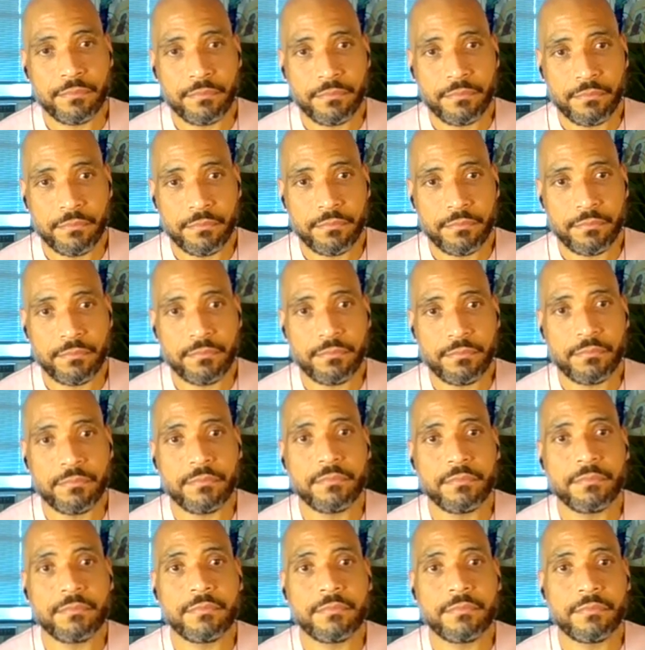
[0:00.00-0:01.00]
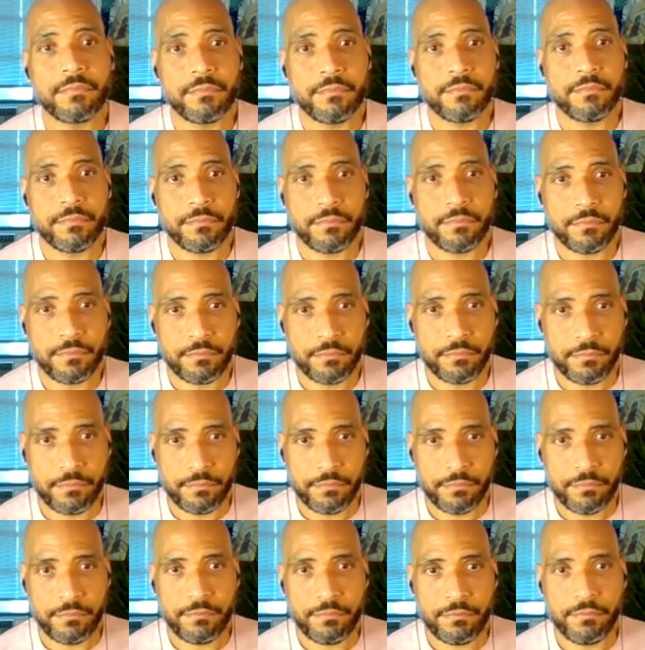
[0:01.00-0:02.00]

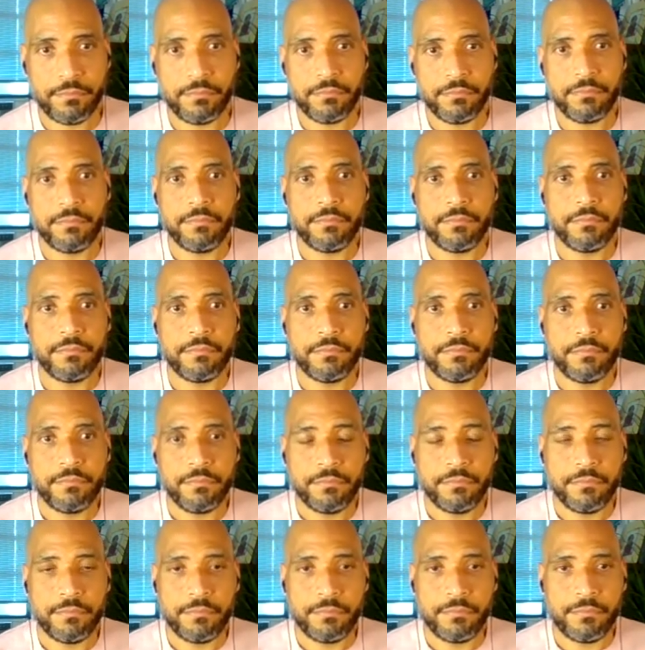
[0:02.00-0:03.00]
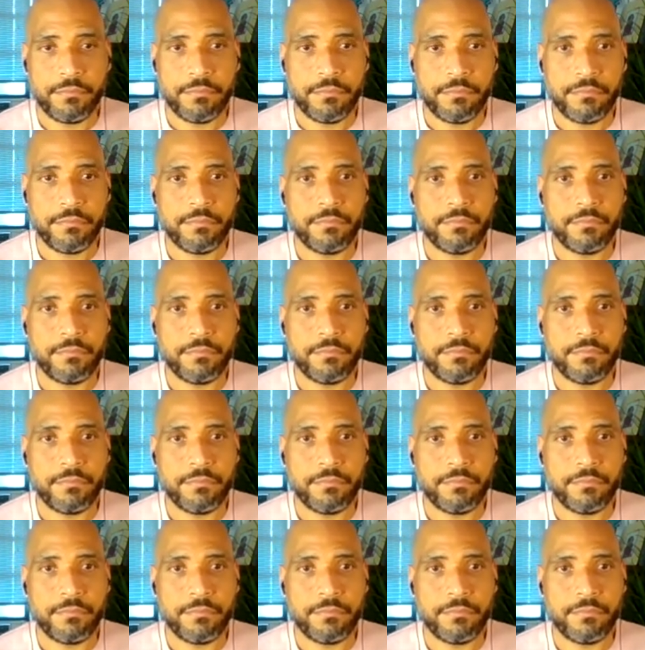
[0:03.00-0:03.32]
[no speech]